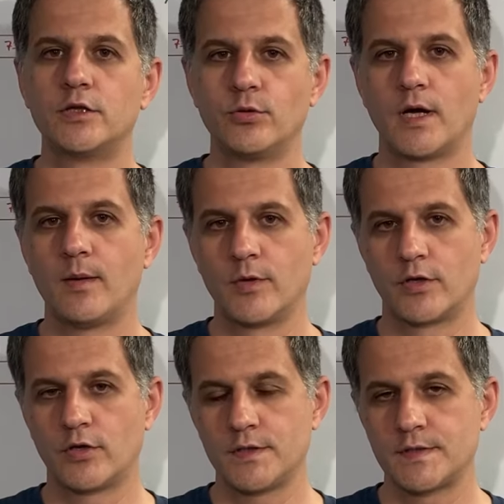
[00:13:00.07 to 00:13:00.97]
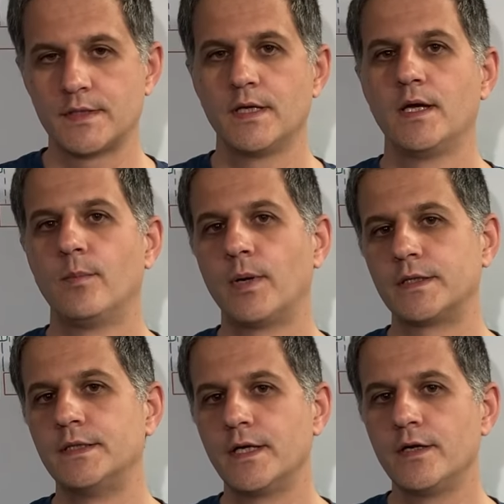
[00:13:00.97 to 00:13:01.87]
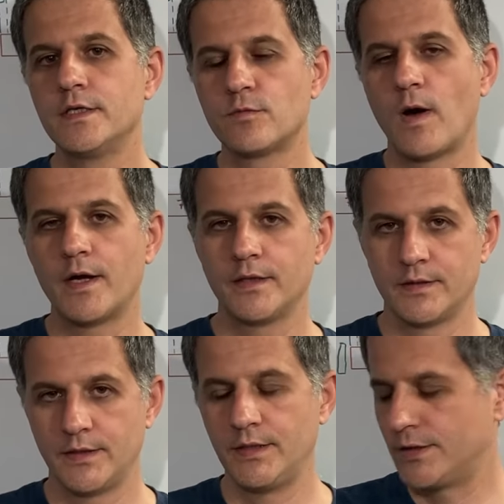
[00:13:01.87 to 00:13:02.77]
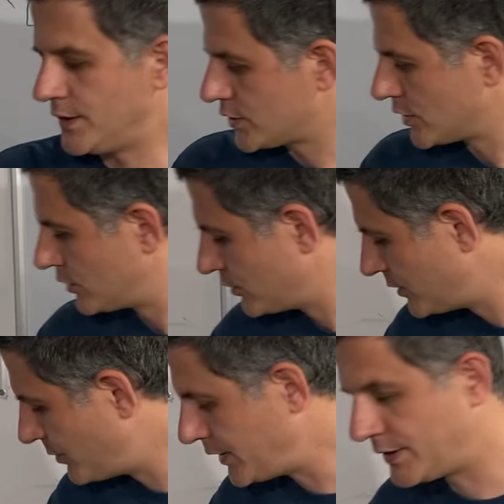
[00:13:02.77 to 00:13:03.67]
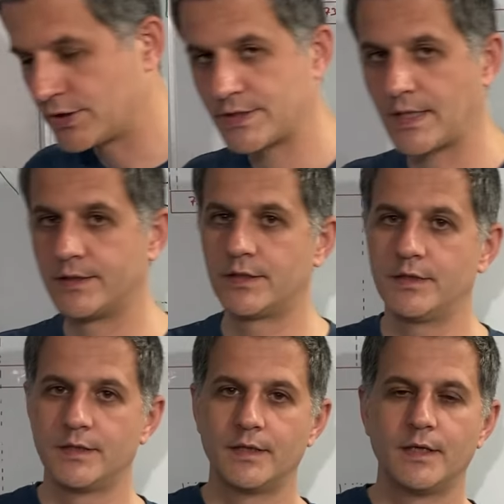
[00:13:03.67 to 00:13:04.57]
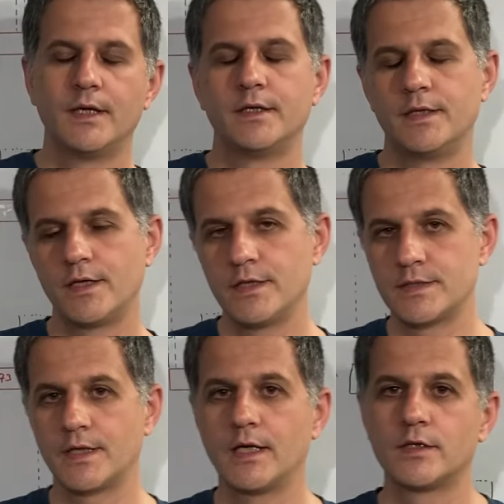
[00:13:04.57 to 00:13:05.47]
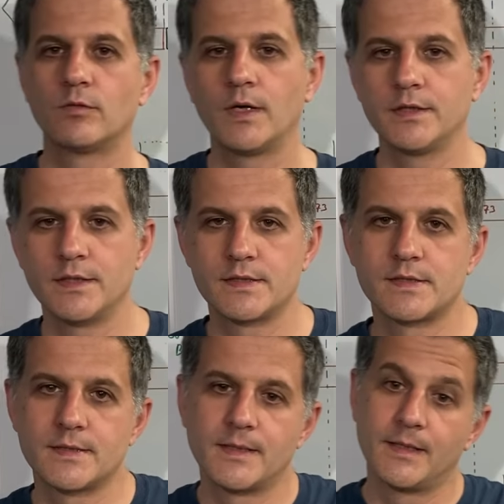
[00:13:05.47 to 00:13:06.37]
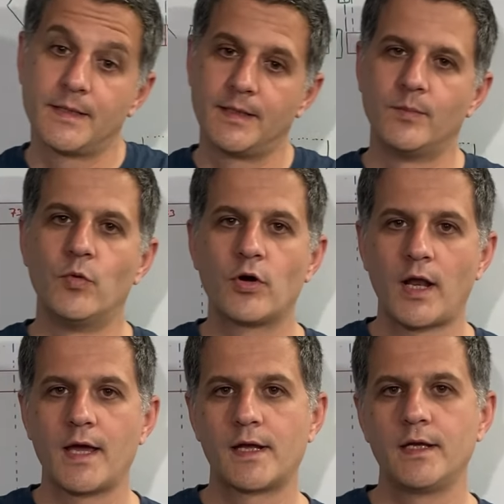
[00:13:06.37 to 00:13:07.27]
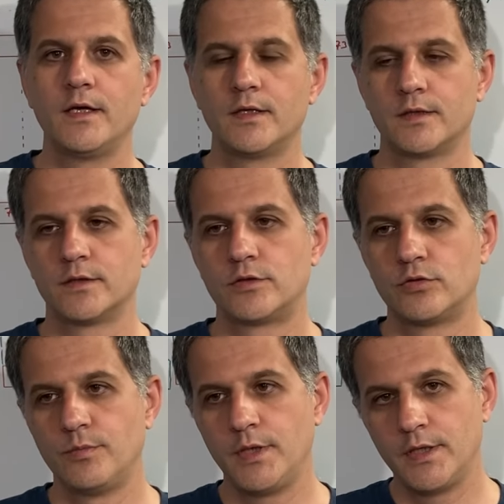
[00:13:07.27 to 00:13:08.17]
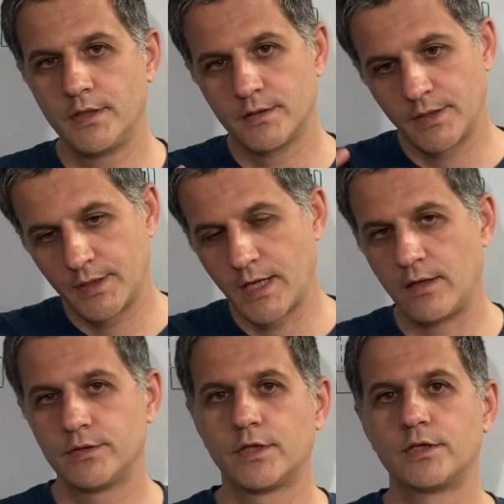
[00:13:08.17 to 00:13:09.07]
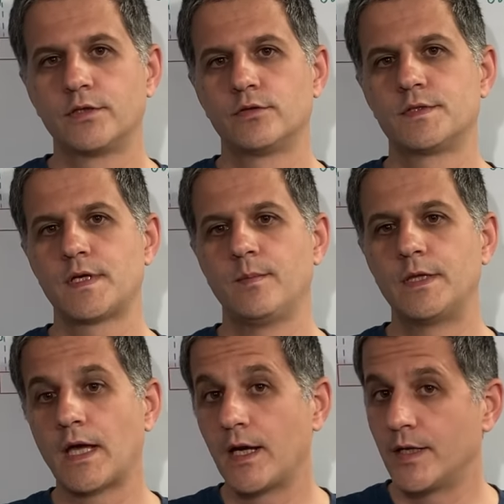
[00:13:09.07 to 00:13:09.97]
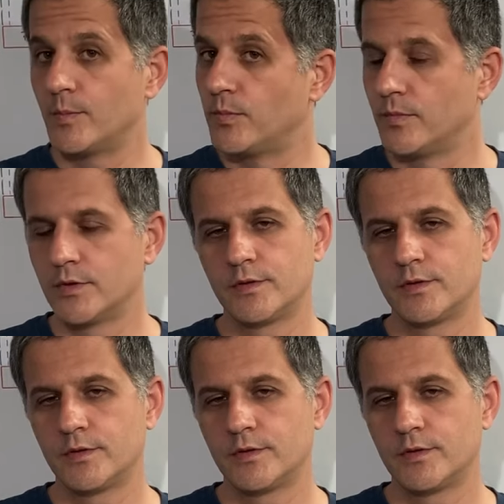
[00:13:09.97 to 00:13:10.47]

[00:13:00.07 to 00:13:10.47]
to come across, but there is one in addition to the British standard. There is another one that's more likely to be encountered on some Italian